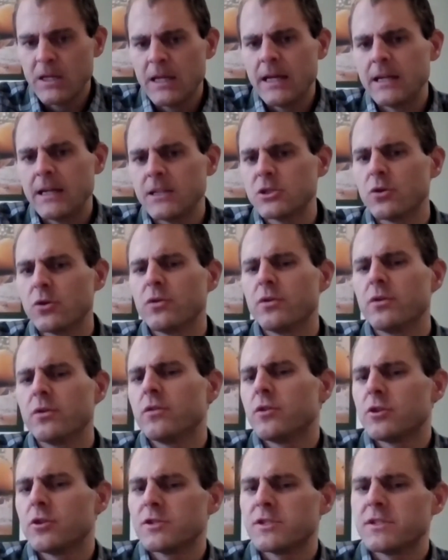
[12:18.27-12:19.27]
And so
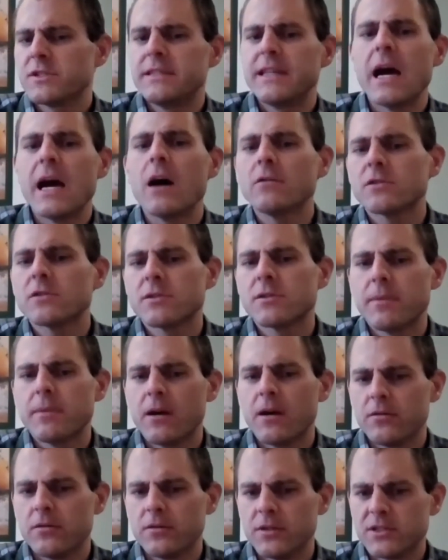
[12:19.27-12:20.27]
there's doubts
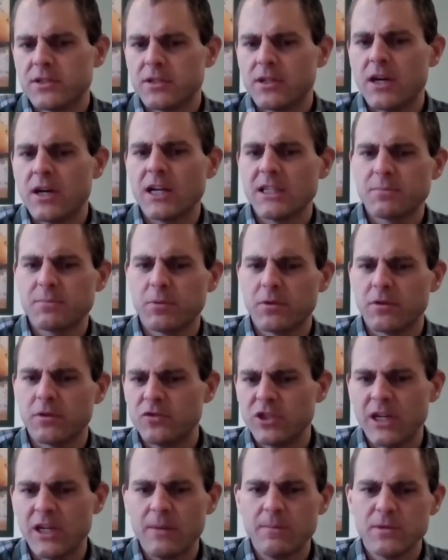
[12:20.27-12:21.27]
about this Gospel of
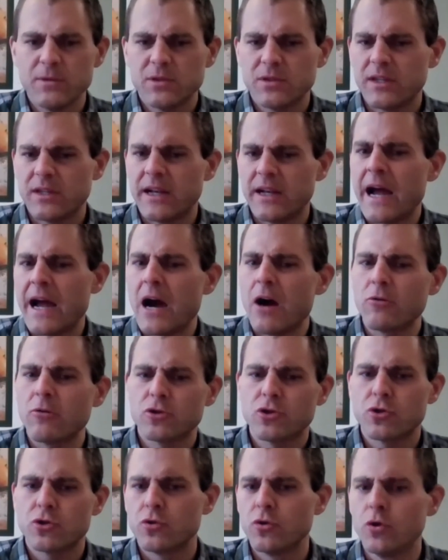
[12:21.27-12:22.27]
James and how
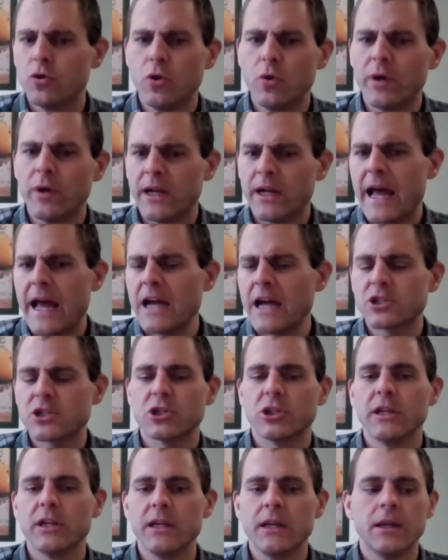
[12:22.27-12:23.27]
true it
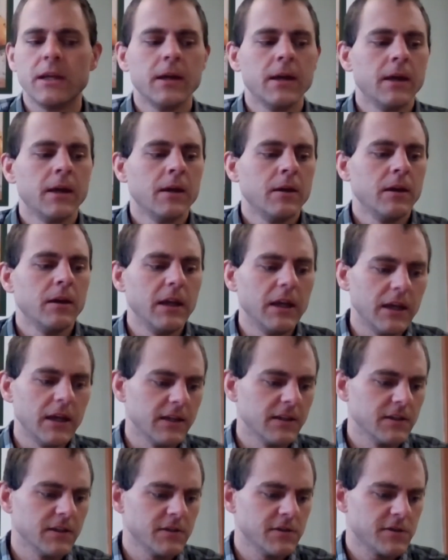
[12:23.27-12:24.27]
actually
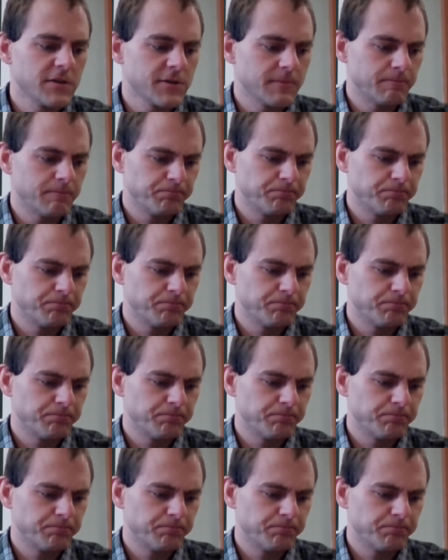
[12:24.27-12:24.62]
is.